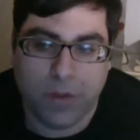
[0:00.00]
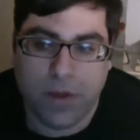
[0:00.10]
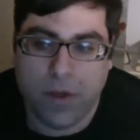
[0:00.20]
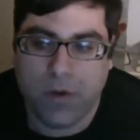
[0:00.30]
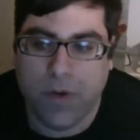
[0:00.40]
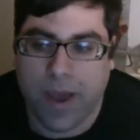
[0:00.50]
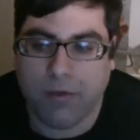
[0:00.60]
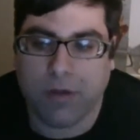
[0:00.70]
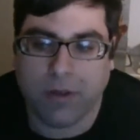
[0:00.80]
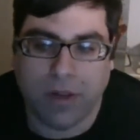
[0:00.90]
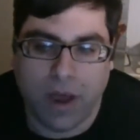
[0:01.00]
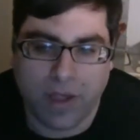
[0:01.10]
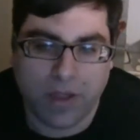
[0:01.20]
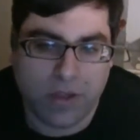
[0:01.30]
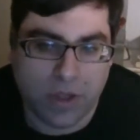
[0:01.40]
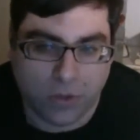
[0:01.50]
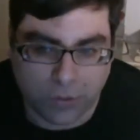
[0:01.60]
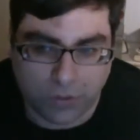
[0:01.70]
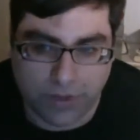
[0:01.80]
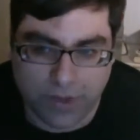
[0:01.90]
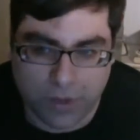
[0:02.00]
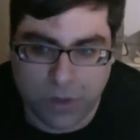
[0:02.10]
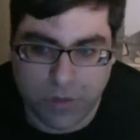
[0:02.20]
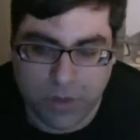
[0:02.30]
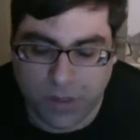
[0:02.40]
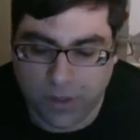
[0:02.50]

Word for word: who actually lost children in the shooting.